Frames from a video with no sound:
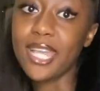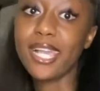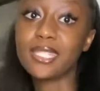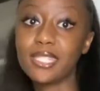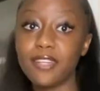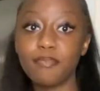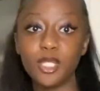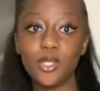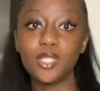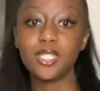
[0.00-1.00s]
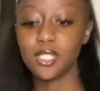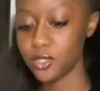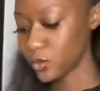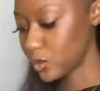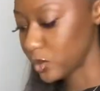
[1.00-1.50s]
like I said, I've been
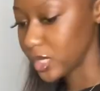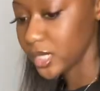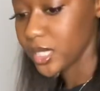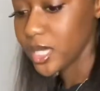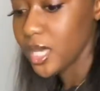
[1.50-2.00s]
using it to cook.